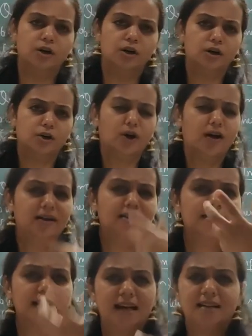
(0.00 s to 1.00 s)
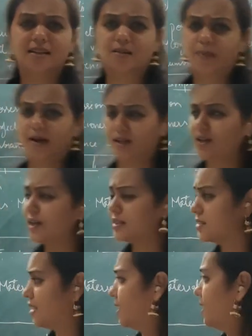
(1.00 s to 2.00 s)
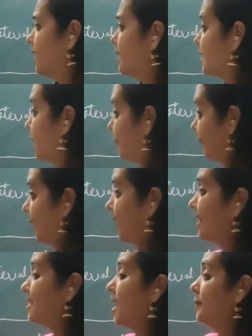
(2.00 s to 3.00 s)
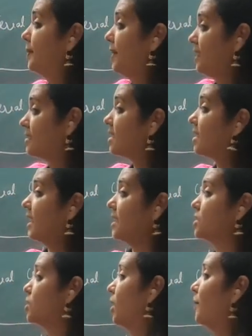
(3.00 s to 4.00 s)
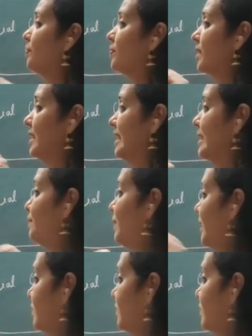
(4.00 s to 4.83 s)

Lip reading: To understand this better, let's take an example. That is a case law, Niblett